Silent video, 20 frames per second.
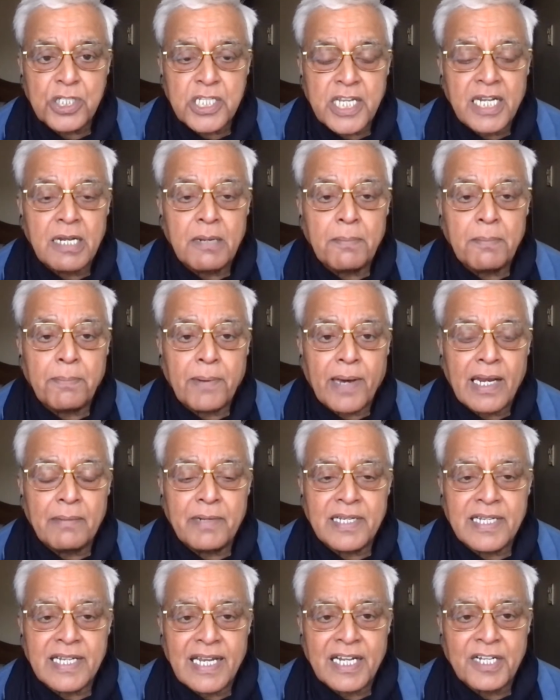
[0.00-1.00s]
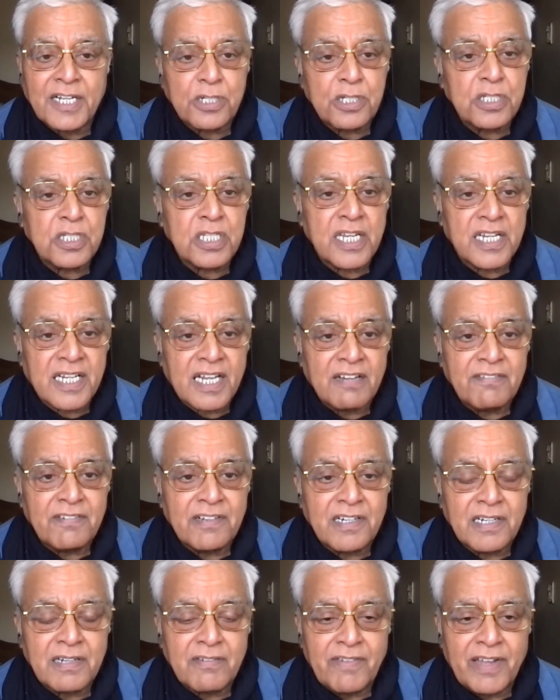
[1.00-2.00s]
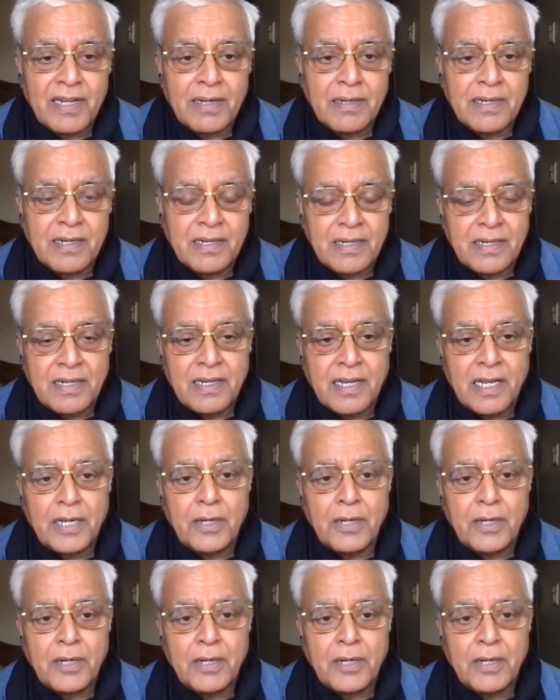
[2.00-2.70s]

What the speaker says: 10 parliament elections I covered when